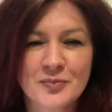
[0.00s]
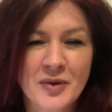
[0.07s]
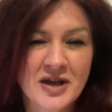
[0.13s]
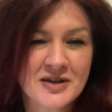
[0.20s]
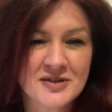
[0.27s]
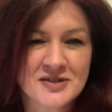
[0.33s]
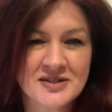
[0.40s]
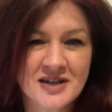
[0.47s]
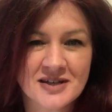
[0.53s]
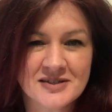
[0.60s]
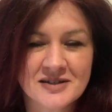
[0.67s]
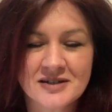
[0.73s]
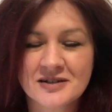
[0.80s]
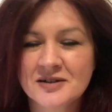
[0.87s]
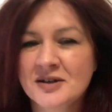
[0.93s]
baker's
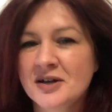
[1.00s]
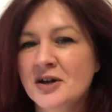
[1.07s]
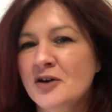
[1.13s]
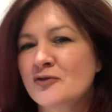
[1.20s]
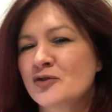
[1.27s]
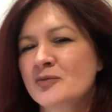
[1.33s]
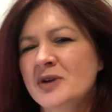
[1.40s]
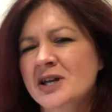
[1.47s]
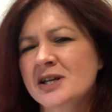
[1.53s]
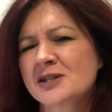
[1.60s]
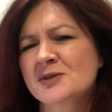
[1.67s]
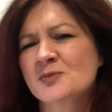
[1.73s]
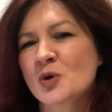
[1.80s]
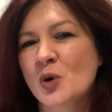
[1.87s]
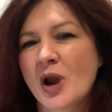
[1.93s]
dozen. For me,
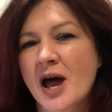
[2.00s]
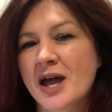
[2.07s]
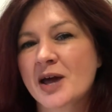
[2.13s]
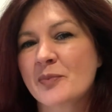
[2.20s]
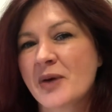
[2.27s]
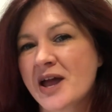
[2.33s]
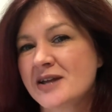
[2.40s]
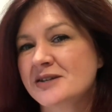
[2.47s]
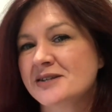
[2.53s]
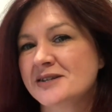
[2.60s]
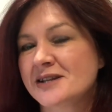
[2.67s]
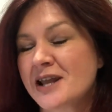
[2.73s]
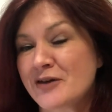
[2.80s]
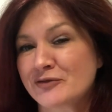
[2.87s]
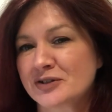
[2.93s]
it's more like a painter's
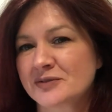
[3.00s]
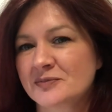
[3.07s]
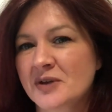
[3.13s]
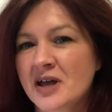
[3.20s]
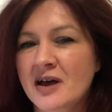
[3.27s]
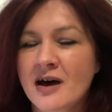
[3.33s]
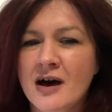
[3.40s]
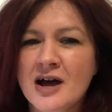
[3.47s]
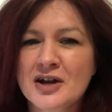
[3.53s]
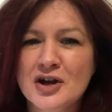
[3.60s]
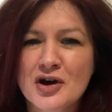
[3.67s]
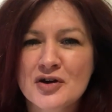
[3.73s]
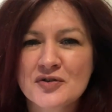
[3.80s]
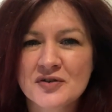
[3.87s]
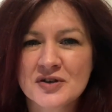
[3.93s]
11. I
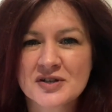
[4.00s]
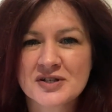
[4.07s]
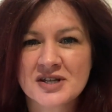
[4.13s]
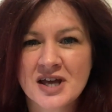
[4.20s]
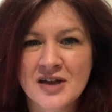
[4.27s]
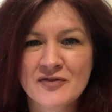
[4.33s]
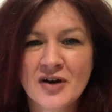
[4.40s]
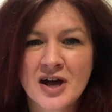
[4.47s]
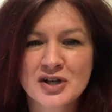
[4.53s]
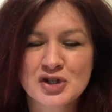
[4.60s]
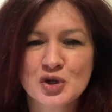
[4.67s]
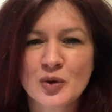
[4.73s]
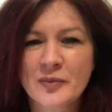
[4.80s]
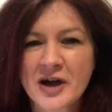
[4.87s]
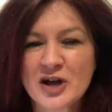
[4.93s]
know that if I
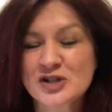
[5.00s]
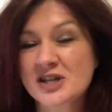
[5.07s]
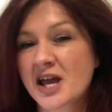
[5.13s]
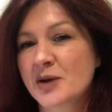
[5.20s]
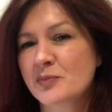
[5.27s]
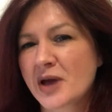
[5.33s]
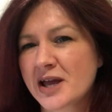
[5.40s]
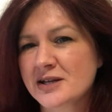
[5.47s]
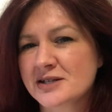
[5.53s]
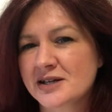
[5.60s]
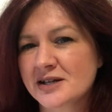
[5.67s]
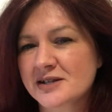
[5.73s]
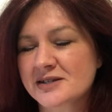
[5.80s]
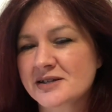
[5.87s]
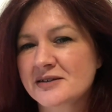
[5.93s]
do about 10
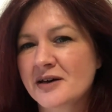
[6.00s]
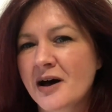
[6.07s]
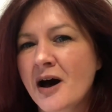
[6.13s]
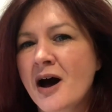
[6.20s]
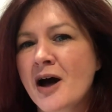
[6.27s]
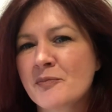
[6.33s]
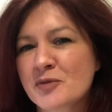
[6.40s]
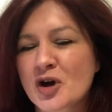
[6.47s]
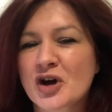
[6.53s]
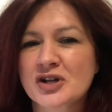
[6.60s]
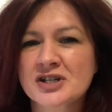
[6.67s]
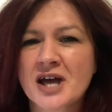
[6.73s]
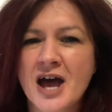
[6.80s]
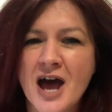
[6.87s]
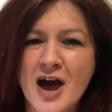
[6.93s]
paintings, I'm going
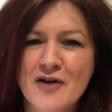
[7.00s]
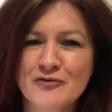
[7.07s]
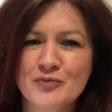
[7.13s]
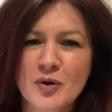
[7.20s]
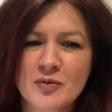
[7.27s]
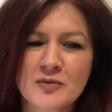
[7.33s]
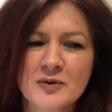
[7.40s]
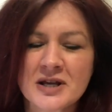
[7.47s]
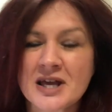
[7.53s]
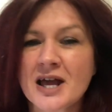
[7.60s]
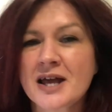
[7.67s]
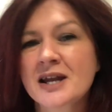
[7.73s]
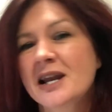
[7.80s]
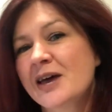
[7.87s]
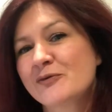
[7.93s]
to have probably
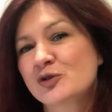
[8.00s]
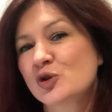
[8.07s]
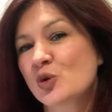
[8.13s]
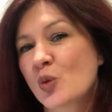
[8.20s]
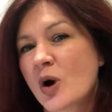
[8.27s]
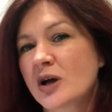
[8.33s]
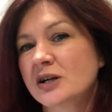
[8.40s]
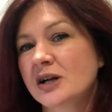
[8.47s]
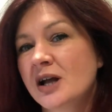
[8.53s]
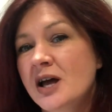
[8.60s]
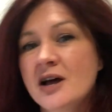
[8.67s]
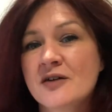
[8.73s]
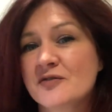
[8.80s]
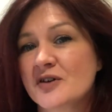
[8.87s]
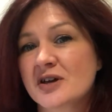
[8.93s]
an 11th one
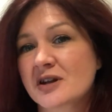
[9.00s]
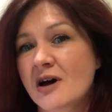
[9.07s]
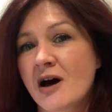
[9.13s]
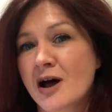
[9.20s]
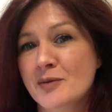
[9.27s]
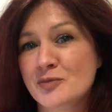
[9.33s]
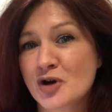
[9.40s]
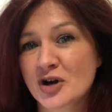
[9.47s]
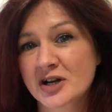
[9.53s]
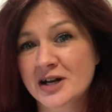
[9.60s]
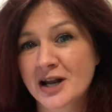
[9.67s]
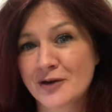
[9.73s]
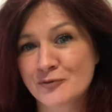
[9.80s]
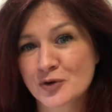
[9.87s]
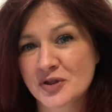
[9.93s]
that I'm not in
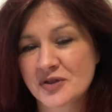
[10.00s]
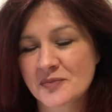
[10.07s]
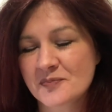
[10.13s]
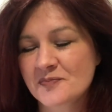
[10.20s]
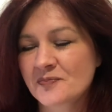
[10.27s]
love with.